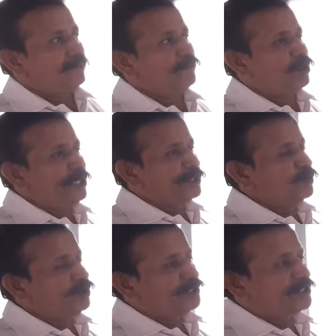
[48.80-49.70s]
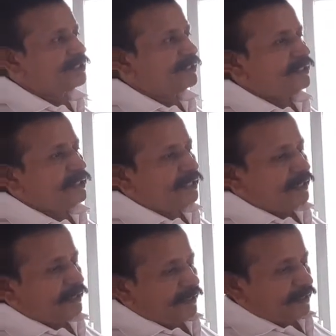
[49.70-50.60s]
molecules
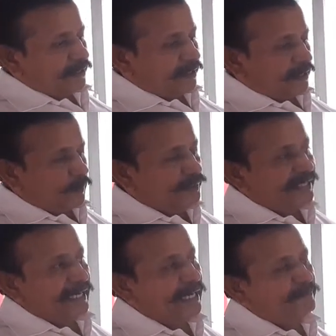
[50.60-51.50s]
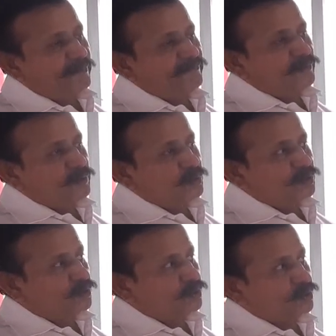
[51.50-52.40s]
with the help of the
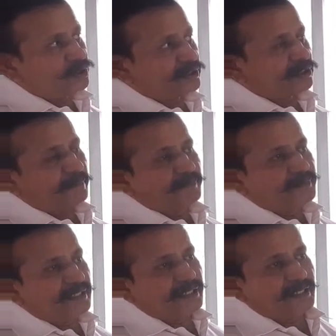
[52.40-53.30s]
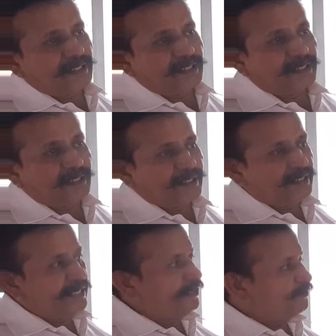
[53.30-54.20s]
root to top of the
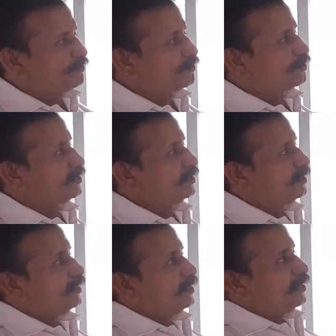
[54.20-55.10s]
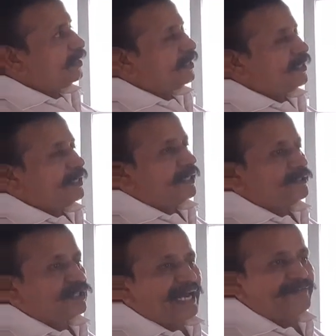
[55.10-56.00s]
leaves.
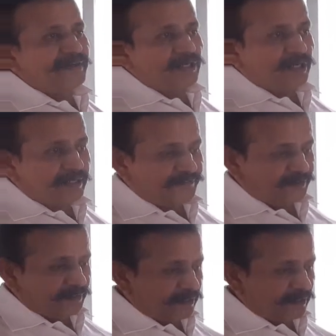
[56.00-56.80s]
Is having a lot of